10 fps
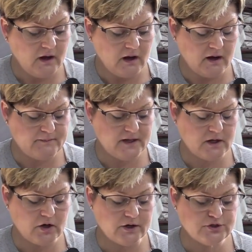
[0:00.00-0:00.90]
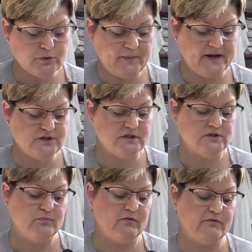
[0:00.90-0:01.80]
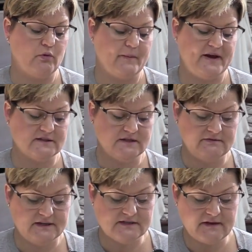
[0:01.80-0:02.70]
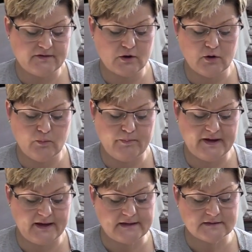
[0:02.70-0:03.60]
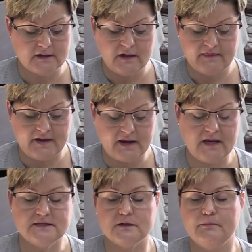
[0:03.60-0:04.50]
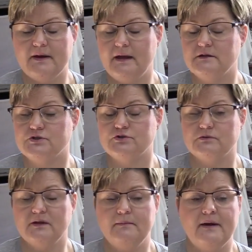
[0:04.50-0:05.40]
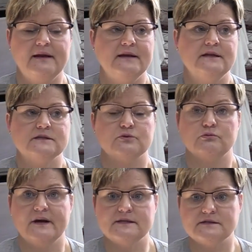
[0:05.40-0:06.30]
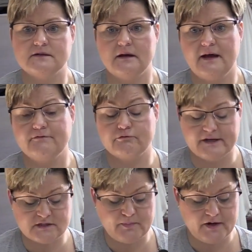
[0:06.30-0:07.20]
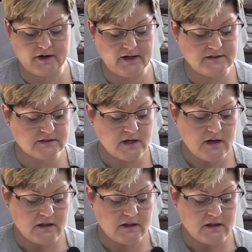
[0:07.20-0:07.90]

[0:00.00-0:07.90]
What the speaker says: Encourage your patient to perform activities at their own pace. They may need to have rest periods.